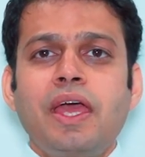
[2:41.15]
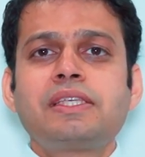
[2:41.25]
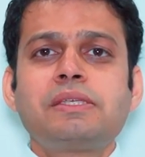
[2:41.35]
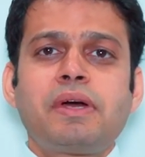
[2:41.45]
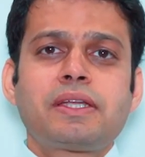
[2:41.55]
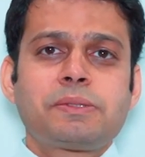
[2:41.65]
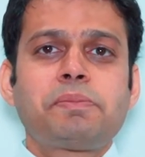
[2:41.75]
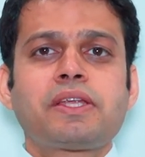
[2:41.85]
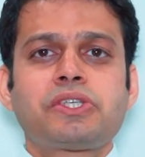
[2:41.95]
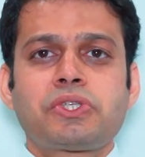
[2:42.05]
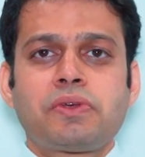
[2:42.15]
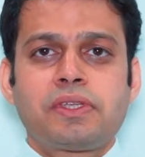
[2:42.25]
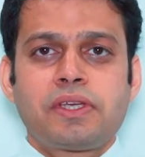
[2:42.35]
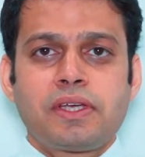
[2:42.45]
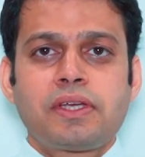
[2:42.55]
eczematous patches on
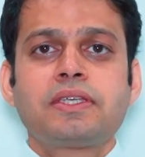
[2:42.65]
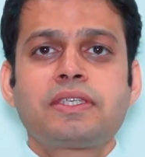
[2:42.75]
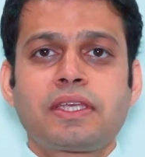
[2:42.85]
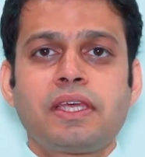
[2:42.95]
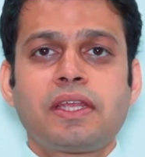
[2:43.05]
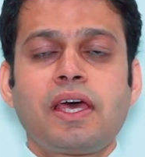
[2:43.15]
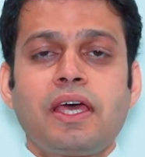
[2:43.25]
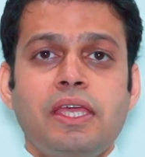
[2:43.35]
the skin.